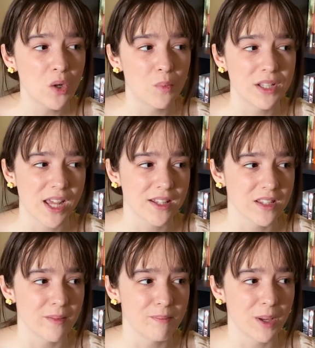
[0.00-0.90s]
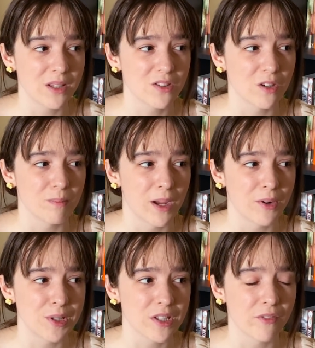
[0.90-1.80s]
we test them based on
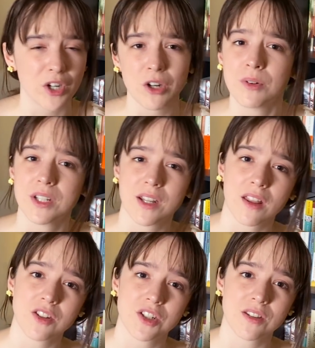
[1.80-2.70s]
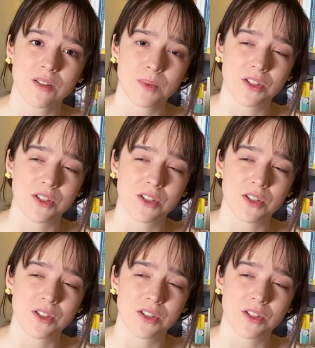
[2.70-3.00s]
merits of our own intelligence,